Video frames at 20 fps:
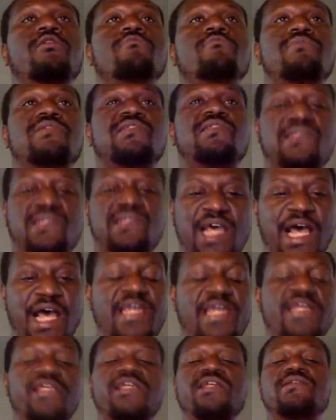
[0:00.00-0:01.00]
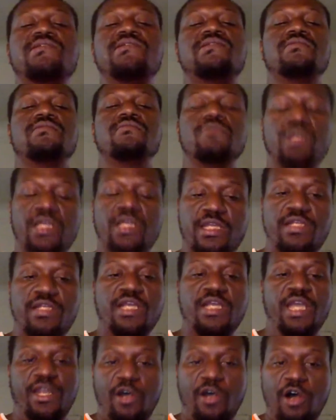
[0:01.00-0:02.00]
societies
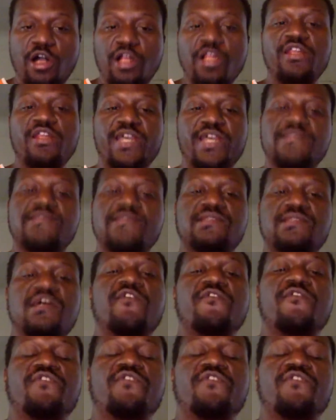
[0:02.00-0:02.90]
and all of that stuff,